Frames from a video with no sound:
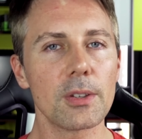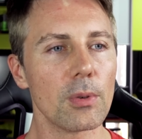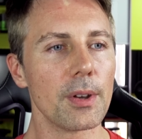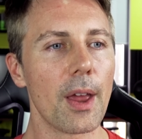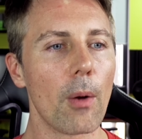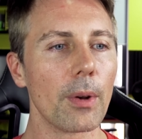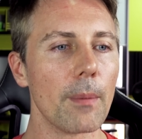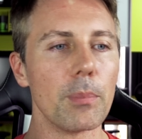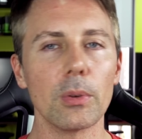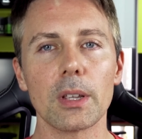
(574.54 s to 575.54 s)
into it now, when
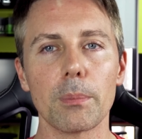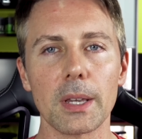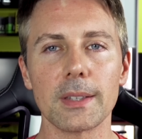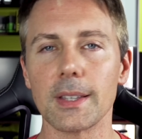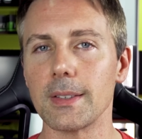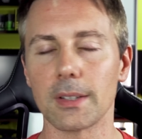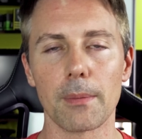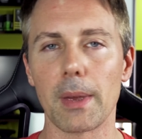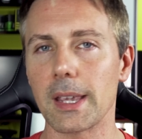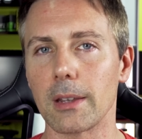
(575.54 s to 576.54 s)
I'm building PCs and
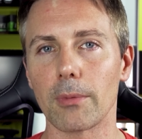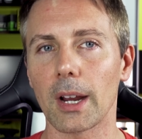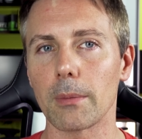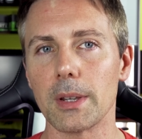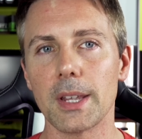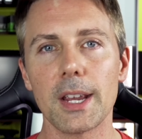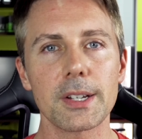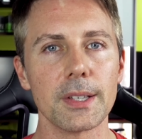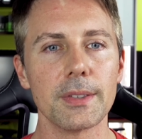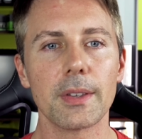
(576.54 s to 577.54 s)
I'm making
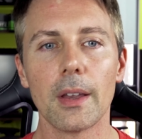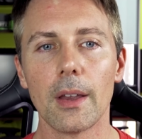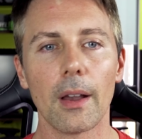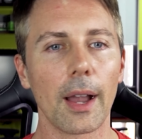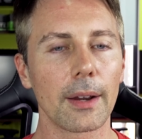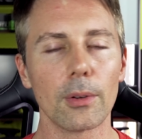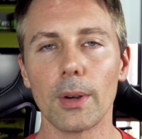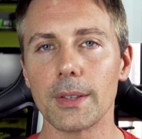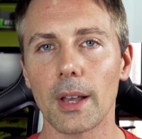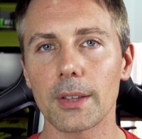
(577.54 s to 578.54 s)
recommendations, I can
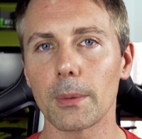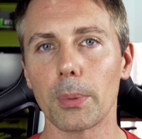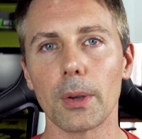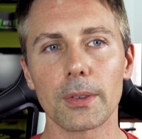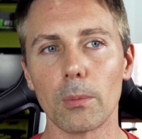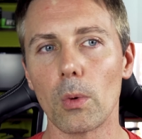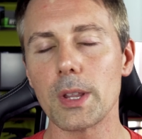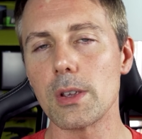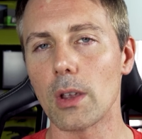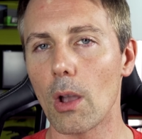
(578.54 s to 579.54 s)
always ask the person,
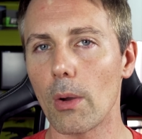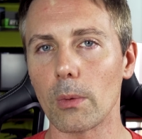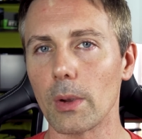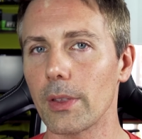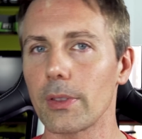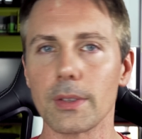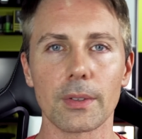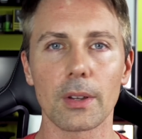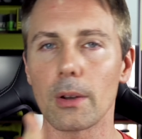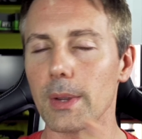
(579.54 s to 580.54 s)
what are you going with? Is
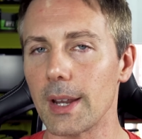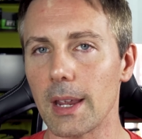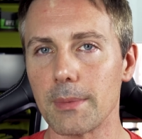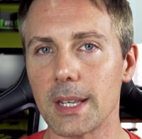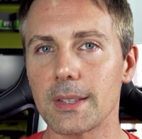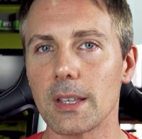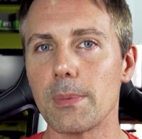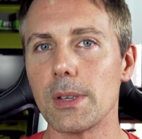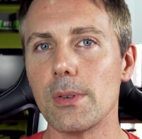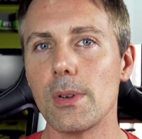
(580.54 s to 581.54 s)
it going to be an AMD
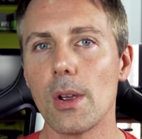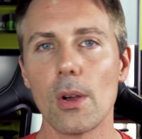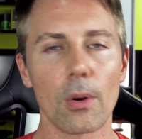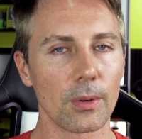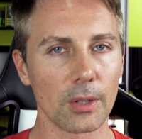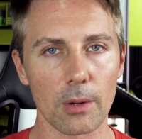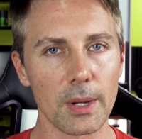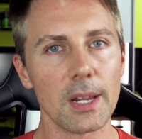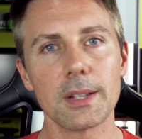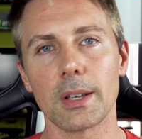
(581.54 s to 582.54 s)
CPU or is it going to
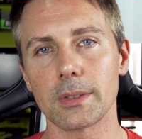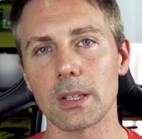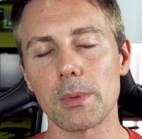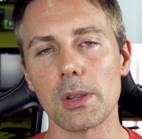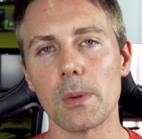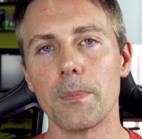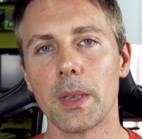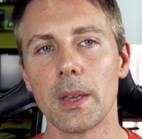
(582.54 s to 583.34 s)
be an Intel CPU?